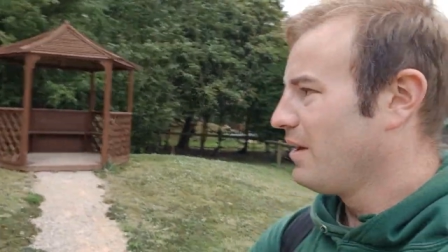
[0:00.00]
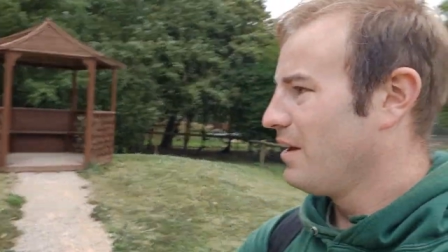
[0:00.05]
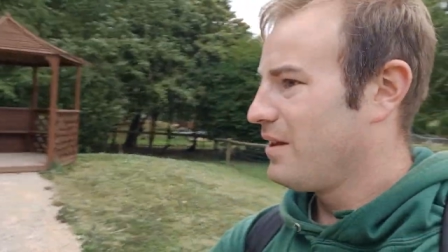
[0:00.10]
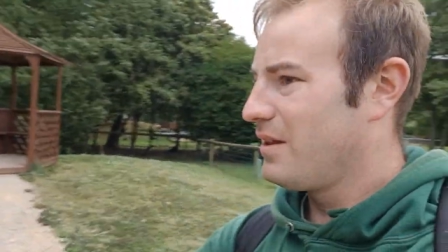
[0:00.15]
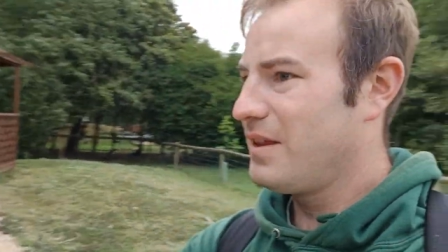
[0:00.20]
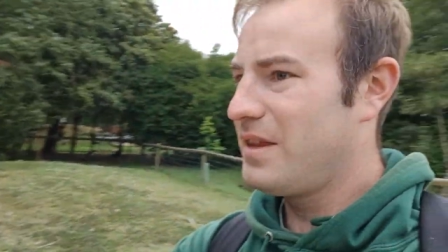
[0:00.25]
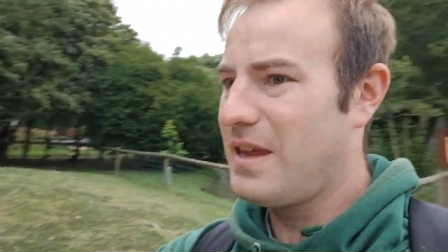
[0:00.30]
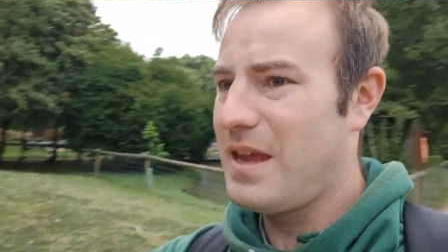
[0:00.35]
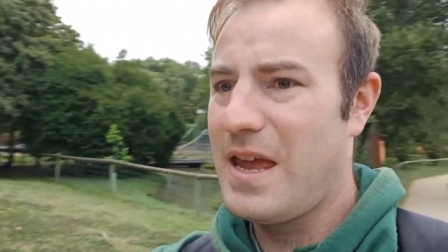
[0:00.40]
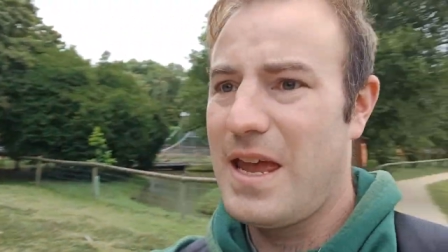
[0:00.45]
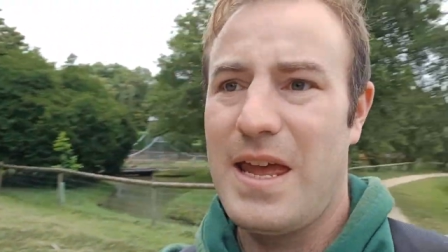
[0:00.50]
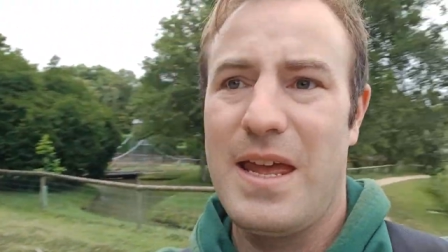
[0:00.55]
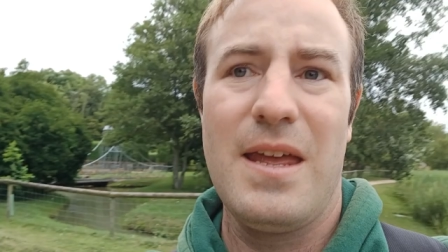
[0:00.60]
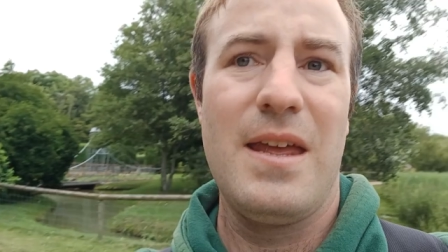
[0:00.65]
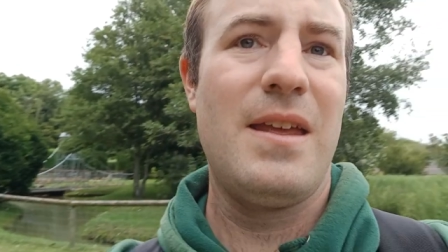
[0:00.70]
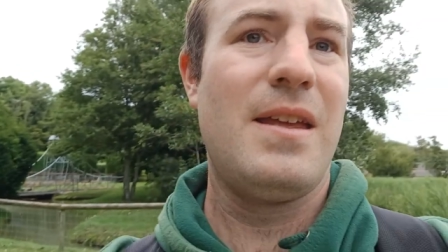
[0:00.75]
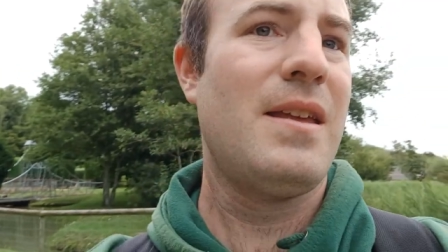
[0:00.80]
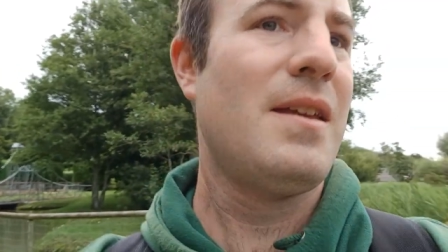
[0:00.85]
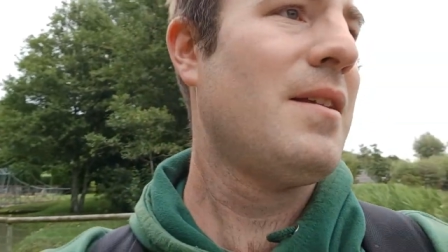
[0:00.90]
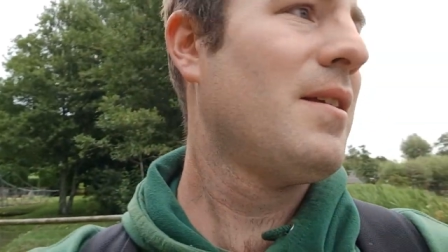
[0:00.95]
there.
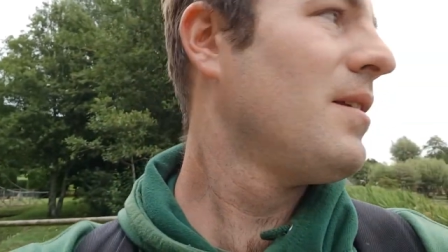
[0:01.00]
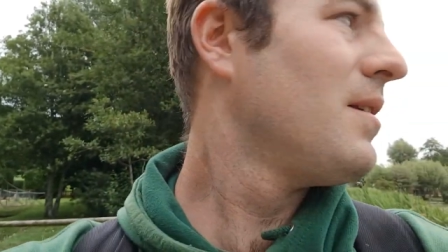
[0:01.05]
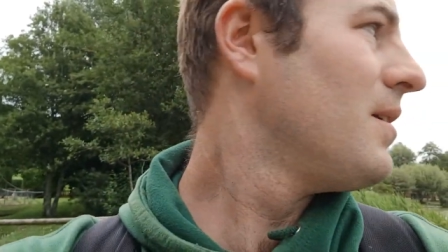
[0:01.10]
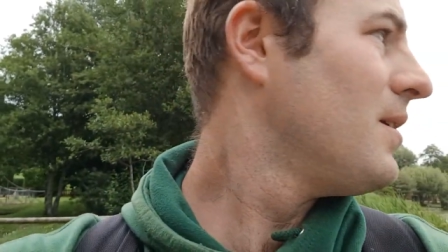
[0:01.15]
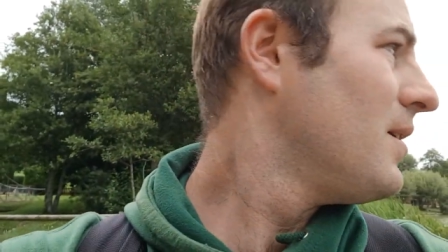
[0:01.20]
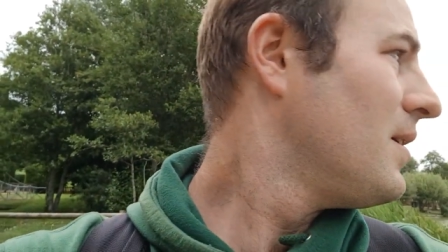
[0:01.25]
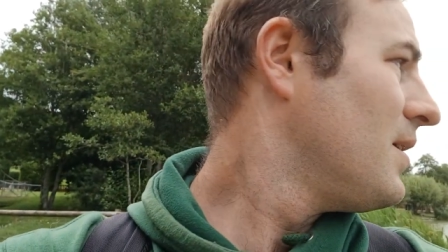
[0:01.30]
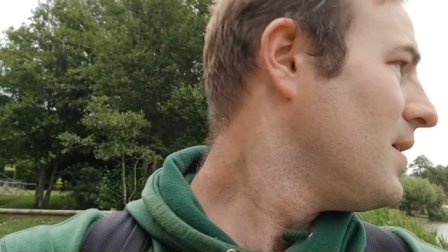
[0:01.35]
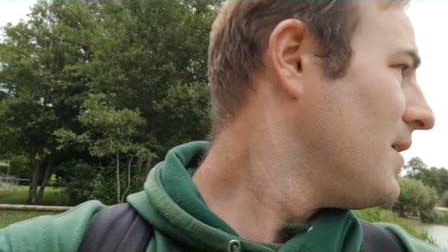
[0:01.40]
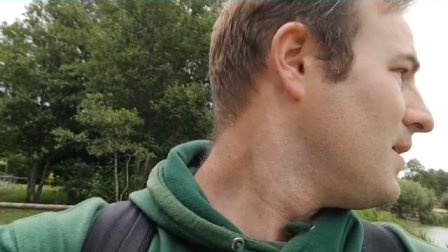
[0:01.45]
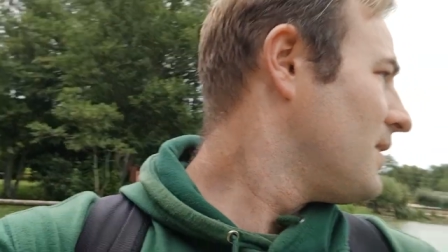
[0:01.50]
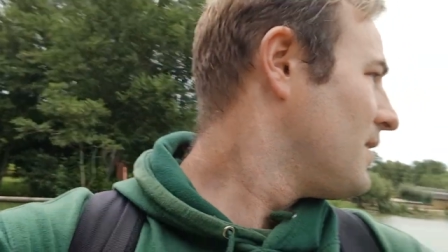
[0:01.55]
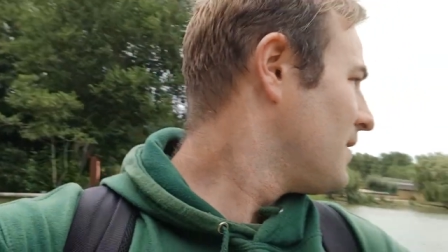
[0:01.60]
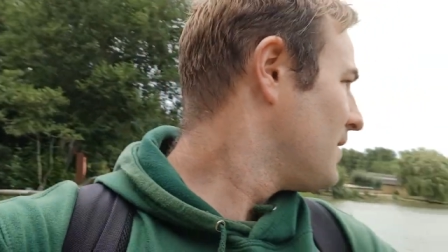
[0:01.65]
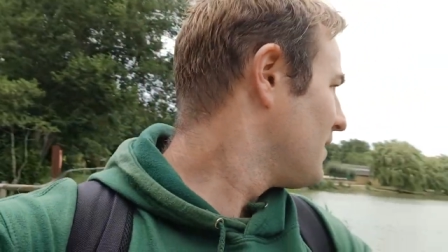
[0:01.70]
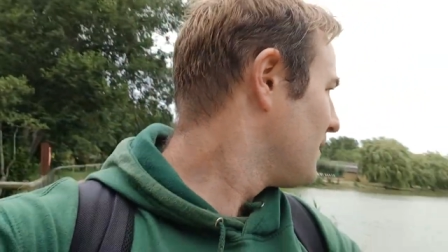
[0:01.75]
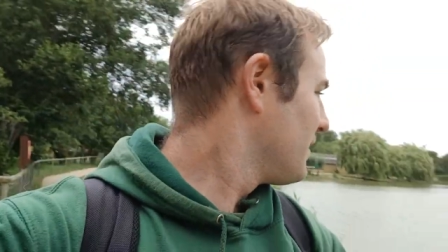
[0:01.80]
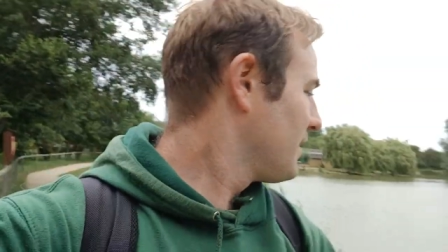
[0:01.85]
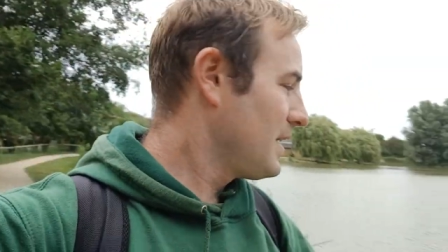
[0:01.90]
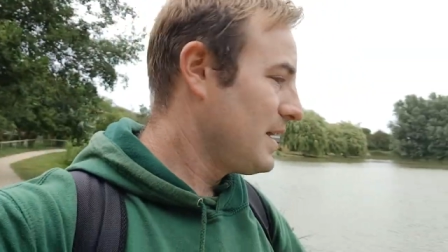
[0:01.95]

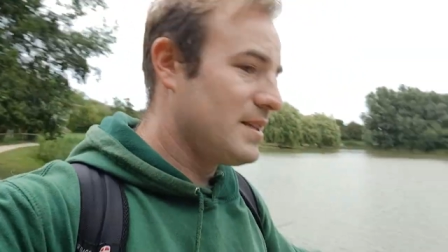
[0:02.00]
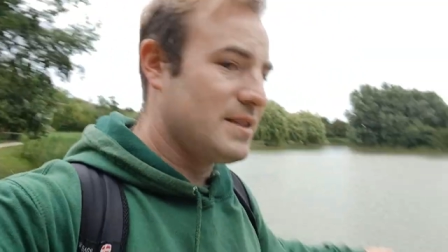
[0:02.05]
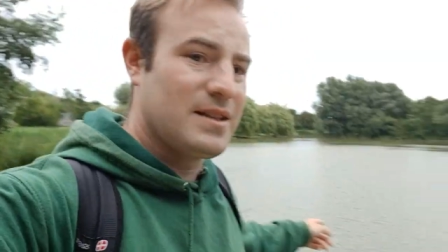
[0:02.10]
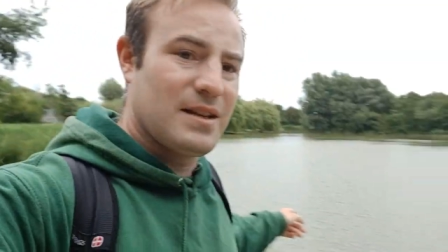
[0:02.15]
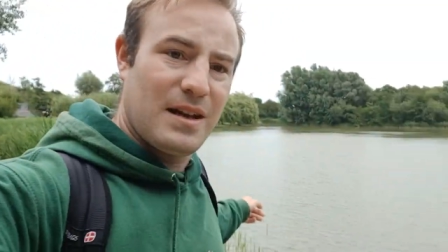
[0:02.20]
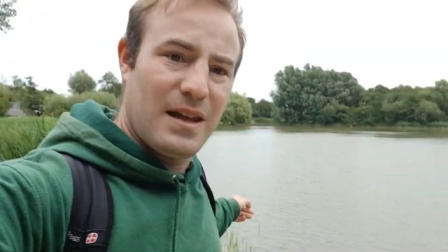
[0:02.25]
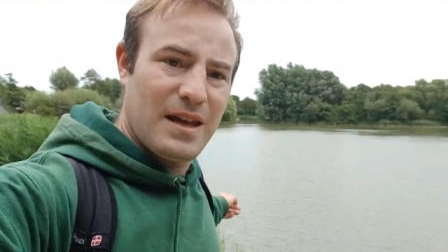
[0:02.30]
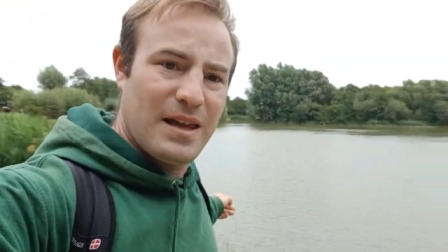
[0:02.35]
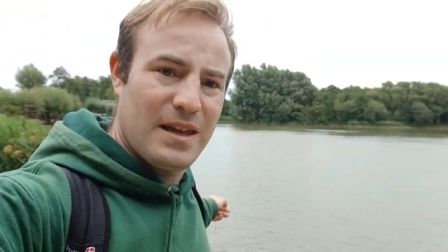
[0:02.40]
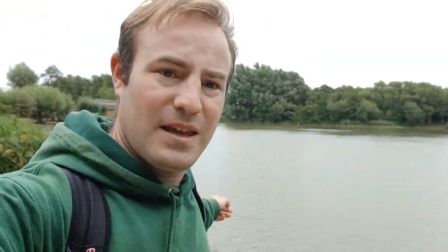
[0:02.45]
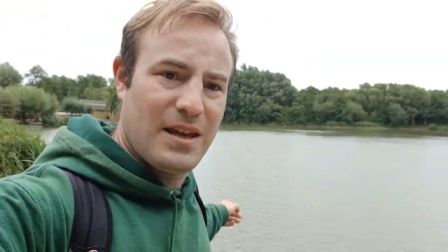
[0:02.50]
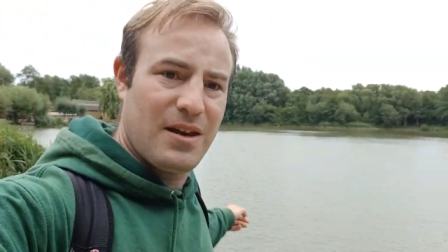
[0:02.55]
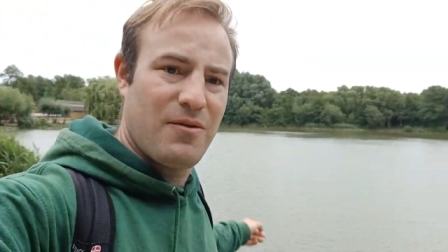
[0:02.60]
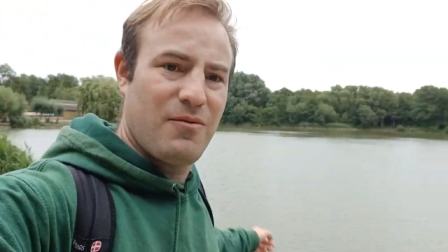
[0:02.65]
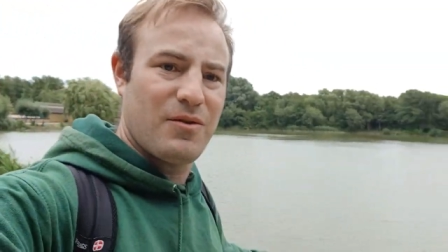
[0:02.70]
There's the lake,